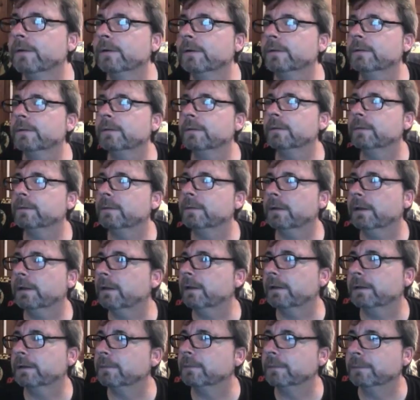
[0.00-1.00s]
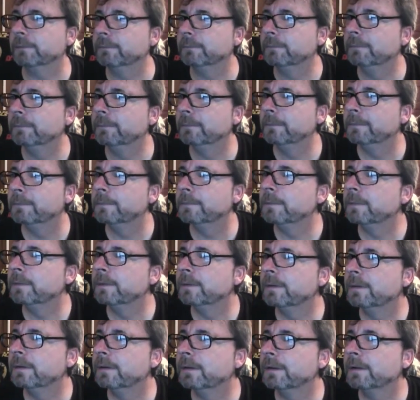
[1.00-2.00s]
No, I don't know.
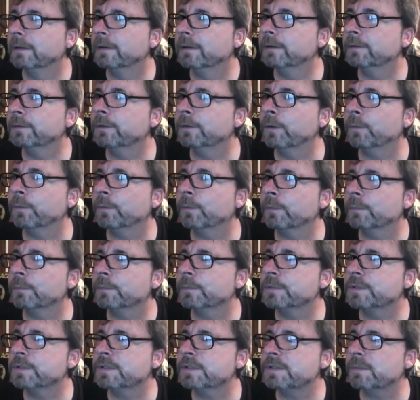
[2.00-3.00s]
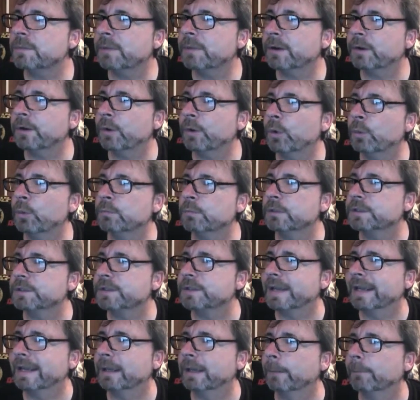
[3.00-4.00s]
No, it says something about a homeless
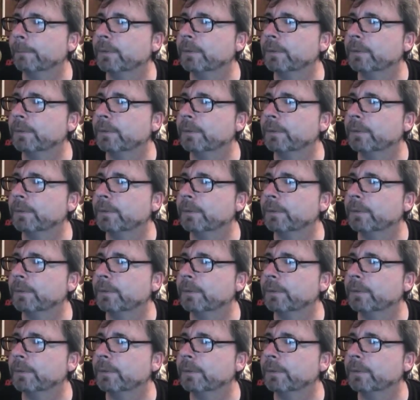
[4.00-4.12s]
camp.